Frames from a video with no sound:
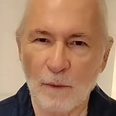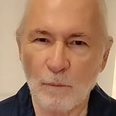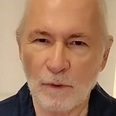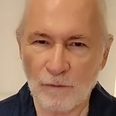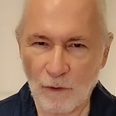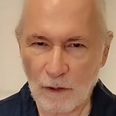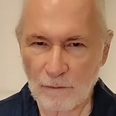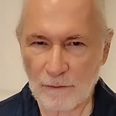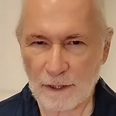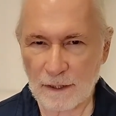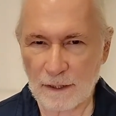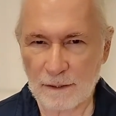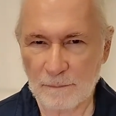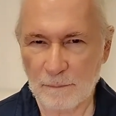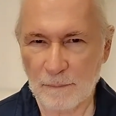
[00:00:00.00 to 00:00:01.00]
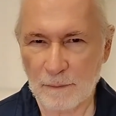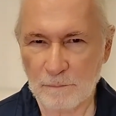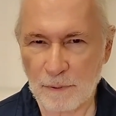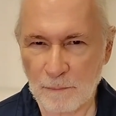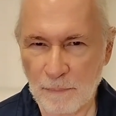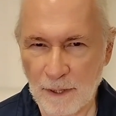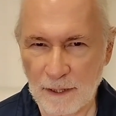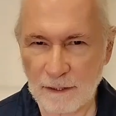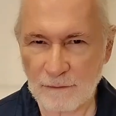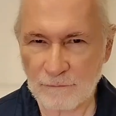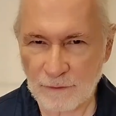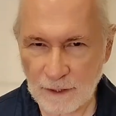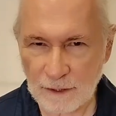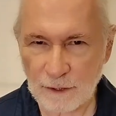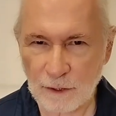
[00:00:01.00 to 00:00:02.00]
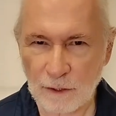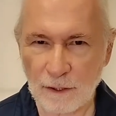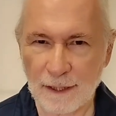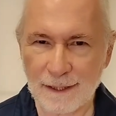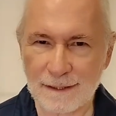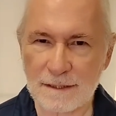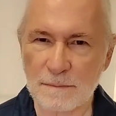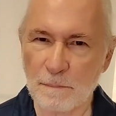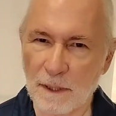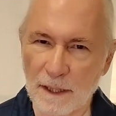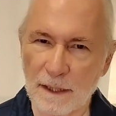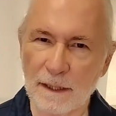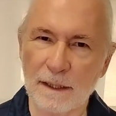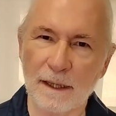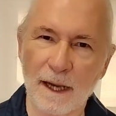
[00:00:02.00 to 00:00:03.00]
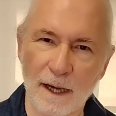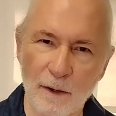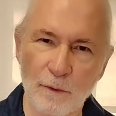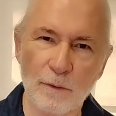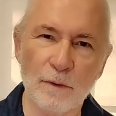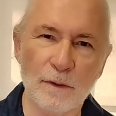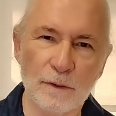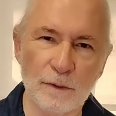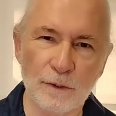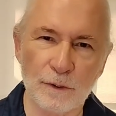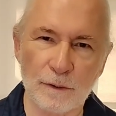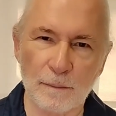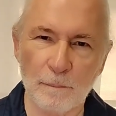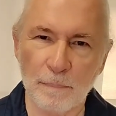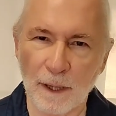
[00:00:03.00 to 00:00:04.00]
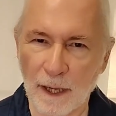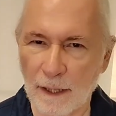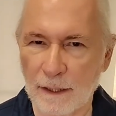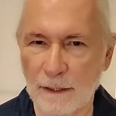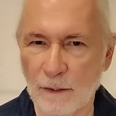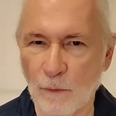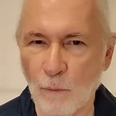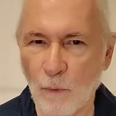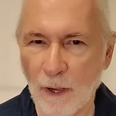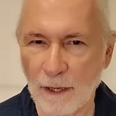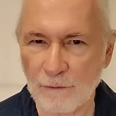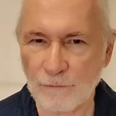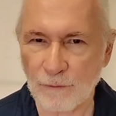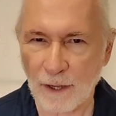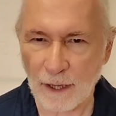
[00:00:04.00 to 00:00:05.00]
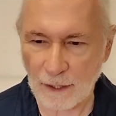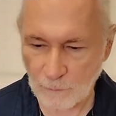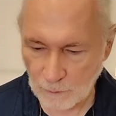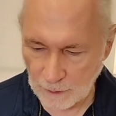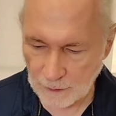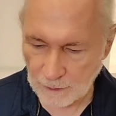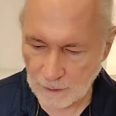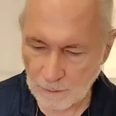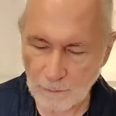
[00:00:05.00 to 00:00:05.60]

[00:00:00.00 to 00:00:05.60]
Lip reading: We've already prepared a video explaining how you can buy Wi-Fi with